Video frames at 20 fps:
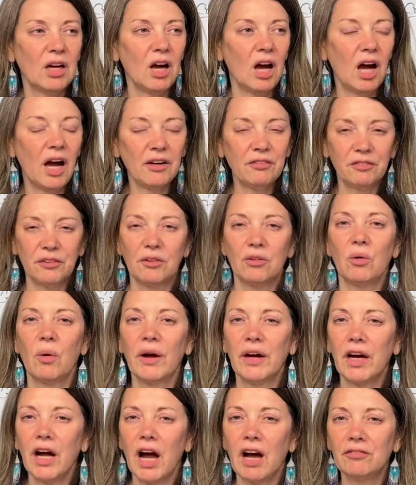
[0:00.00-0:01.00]
I feel
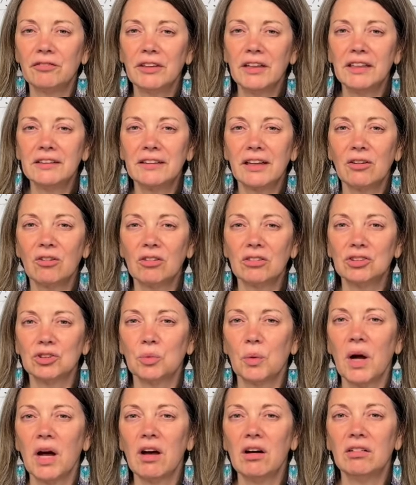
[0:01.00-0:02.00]
quite confident that all is
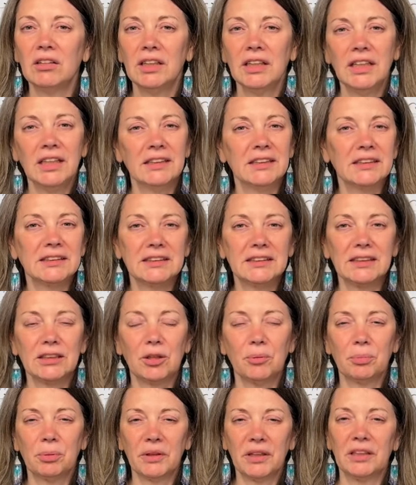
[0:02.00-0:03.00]
well. This is a
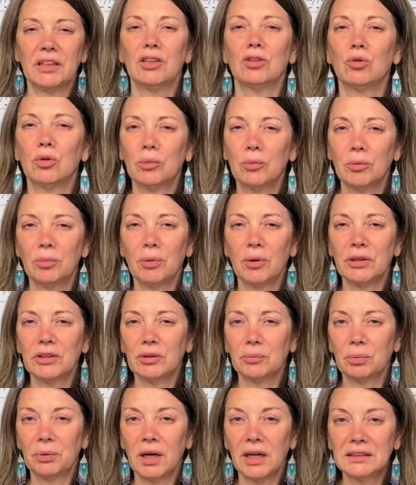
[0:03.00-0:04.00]
completely normal part of
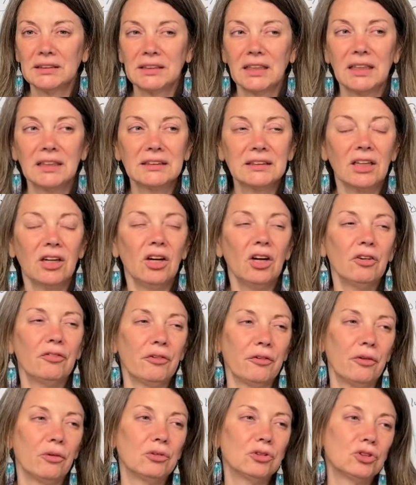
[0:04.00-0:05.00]
the process.
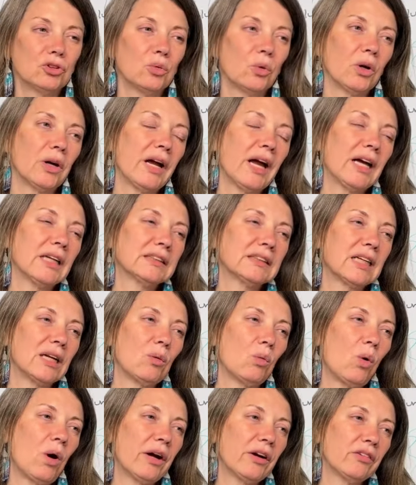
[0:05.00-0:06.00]
For those who are
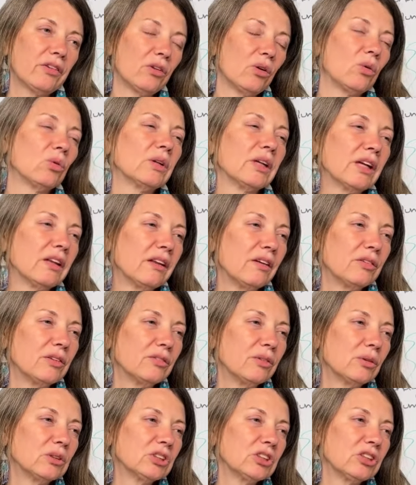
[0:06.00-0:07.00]
asking, why are there only 11
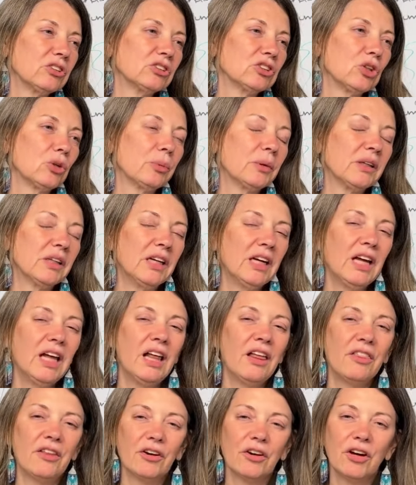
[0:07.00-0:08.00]
vote centers open?
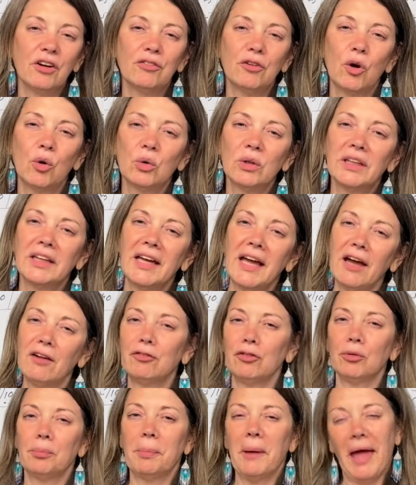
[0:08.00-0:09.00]
There have only
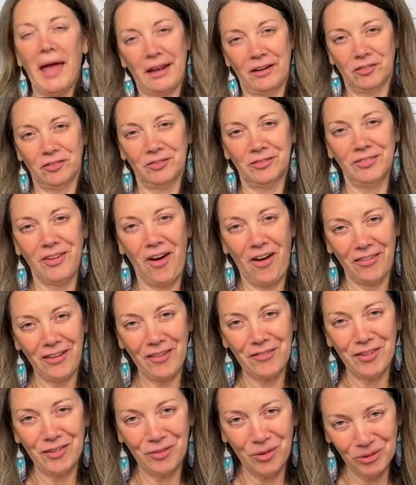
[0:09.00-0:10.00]
ever been
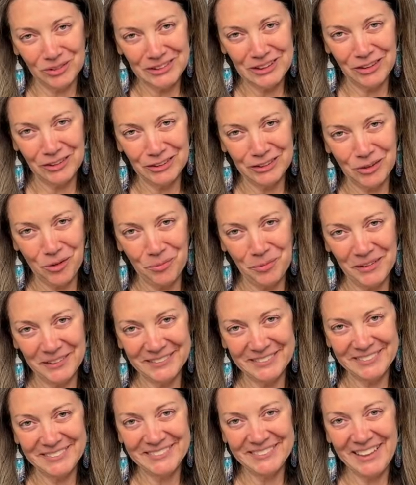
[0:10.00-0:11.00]
11 vote centers
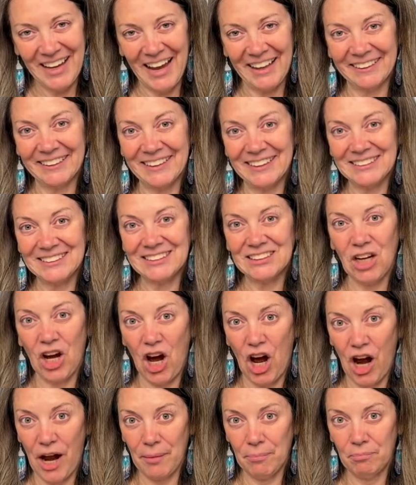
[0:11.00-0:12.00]
open at this
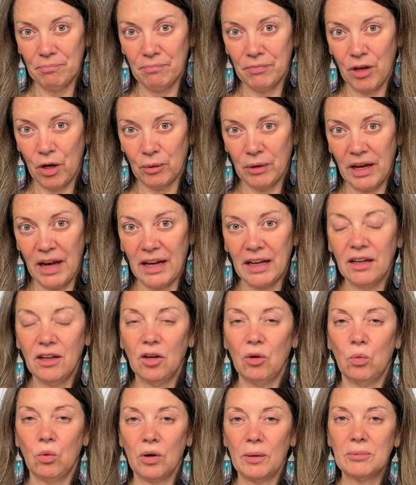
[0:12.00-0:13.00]
time, okay?
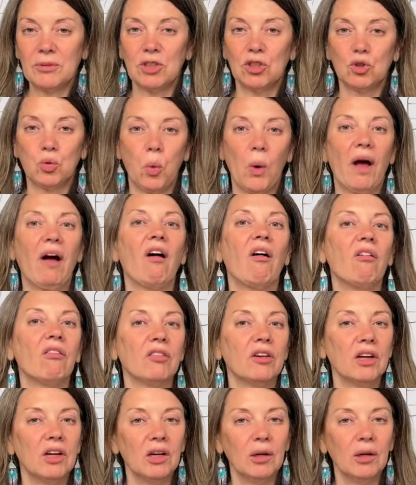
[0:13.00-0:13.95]
We're up to 12,